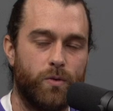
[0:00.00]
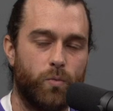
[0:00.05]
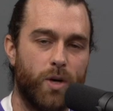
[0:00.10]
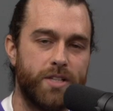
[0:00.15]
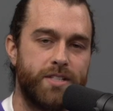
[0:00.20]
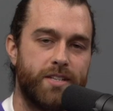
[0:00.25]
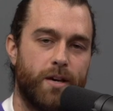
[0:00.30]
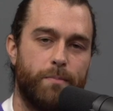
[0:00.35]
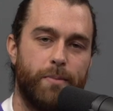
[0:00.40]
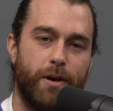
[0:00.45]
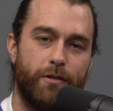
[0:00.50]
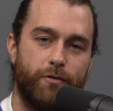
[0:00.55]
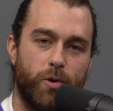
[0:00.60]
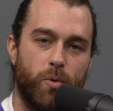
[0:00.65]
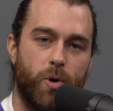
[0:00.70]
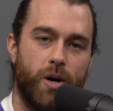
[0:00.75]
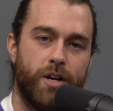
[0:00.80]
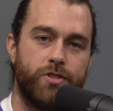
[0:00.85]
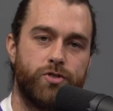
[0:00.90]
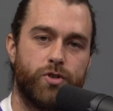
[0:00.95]
What's up,
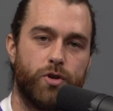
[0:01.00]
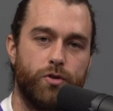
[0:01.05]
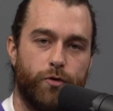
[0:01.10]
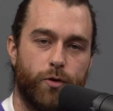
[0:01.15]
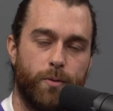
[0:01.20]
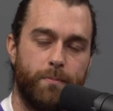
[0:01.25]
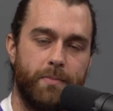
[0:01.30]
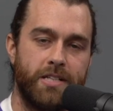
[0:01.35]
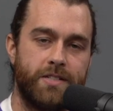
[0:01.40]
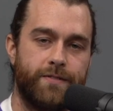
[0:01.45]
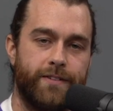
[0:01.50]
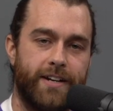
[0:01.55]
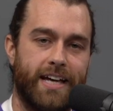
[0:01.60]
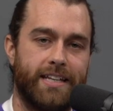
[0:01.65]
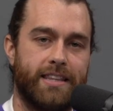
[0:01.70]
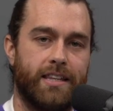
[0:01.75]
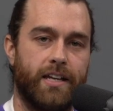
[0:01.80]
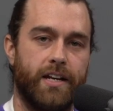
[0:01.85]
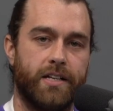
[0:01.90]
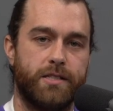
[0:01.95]
everyone? Drew from Misfit
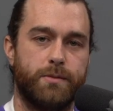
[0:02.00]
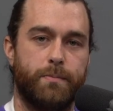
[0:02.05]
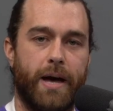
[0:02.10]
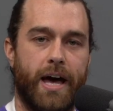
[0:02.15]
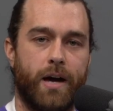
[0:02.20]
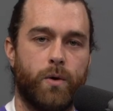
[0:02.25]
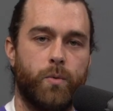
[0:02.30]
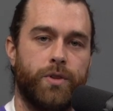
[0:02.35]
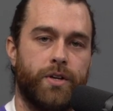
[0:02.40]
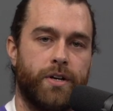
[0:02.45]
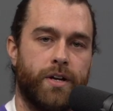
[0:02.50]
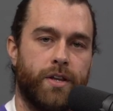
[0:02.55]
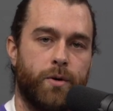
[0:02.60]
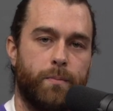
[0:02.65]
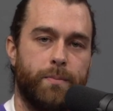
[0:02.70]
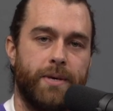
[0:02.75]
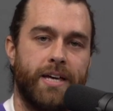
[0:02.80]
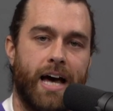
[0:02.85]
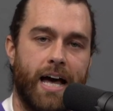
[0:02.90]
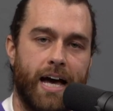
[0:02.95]
Athletics back with another
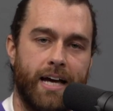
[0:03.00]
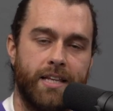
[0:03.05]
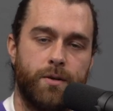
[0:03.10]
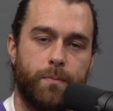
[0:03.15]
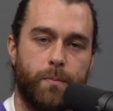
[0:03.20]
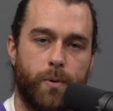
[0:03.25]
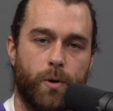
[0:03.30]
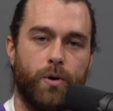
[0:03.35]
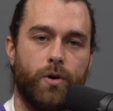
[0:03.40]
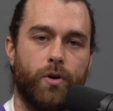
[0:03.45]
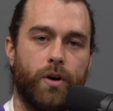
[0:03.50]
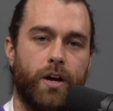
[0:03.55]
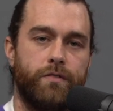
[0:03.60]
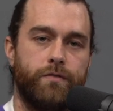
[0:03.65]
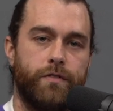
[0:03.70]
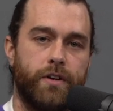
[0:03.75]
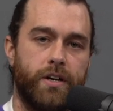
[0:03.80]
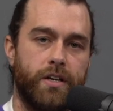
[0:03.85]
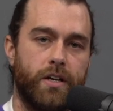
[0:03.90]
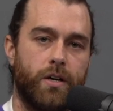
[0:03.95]
behind the program
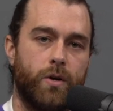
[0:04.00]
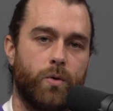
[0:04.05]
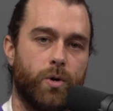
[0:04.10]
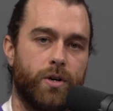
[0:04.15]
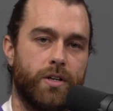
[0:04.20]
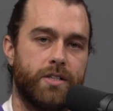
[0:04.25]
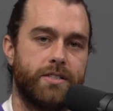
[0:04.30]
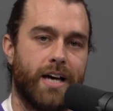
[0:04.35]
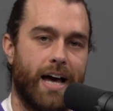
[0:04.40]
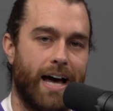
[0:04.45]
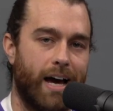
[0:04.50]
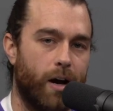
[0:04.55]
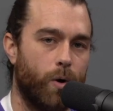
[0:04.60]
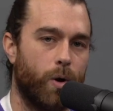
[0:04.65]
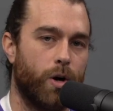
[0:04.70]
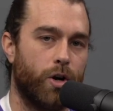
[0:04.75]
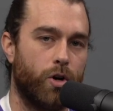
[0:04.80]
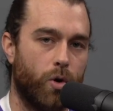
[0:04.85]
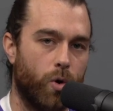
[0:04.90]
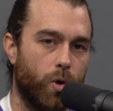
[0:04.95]
video where is
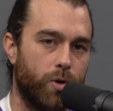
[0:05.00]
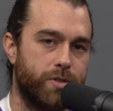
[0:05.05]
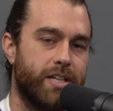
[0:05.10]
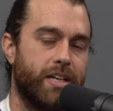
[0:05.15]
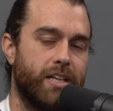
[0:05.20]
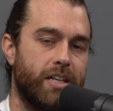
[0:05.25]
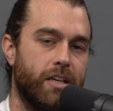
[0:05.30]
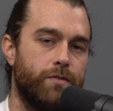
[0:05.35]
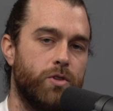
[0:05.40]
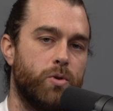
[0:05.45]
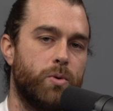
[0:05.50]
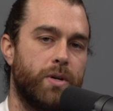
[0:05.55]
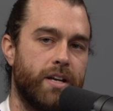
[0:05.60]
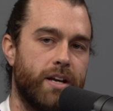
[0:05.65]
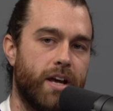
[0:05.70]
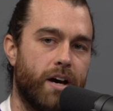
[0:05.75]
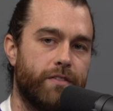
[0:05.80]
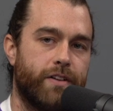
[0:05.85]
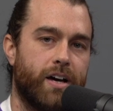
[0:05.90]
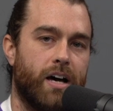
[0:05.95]
our goal to give you
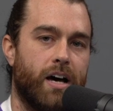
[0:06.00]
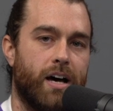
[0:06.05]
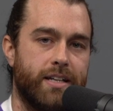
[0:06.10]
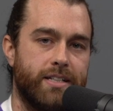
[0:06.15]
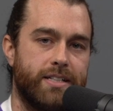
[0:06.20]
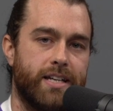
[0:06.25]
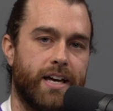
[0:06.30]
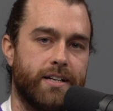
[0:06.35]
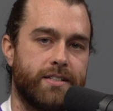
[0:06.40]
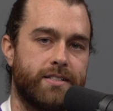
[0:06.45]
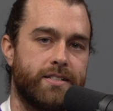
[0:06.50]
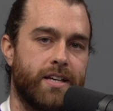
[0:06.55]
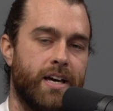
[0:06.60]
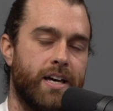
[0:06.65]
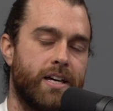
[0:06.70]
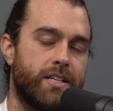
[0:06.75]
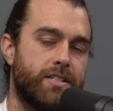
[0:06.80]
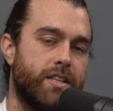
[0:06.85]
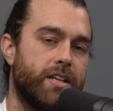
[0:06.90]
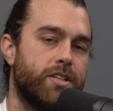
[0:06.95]
enough context
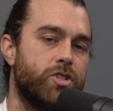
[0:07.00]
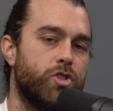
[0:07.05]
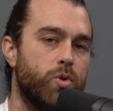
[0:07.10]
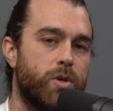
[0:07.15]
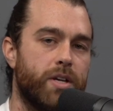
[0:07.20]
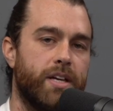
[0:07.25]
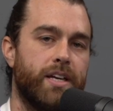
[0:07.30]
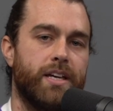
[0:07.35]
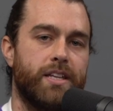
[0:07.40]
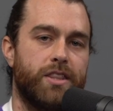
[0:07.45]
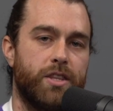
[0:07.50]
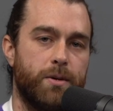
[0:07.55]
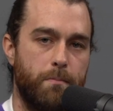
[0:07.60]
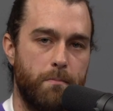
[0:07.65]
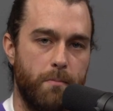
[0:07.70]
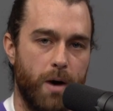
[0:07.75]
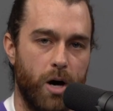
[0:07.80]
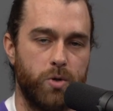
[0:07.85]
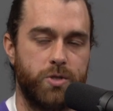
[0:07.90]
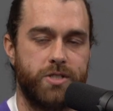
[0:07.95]
so that you can get the
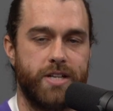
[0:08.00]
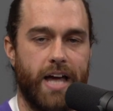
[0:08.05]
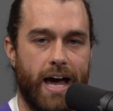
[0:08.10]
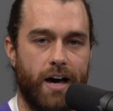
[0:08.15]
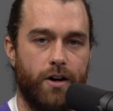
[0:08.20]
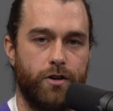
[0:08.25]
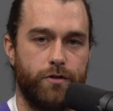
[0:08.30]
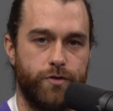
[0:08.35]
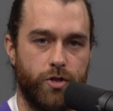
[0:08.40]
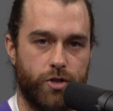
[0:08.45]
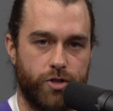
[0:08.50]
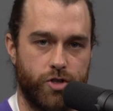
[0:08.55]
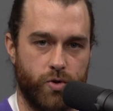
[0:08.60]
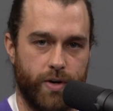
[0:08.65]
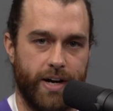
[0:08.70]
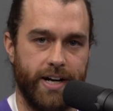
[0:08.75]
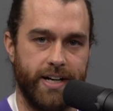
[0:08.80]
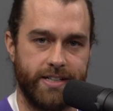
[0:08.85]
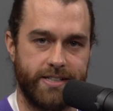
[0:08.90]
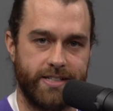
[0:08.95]
most out of your
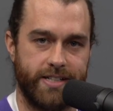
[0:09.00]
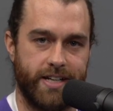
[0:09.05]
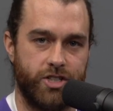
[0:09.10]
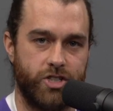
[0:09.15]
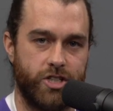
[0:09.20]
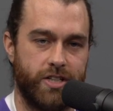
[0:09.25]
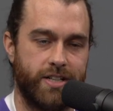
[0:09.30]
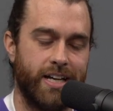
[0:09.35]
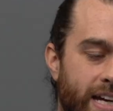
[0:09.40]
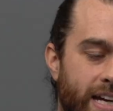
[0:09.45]
training session.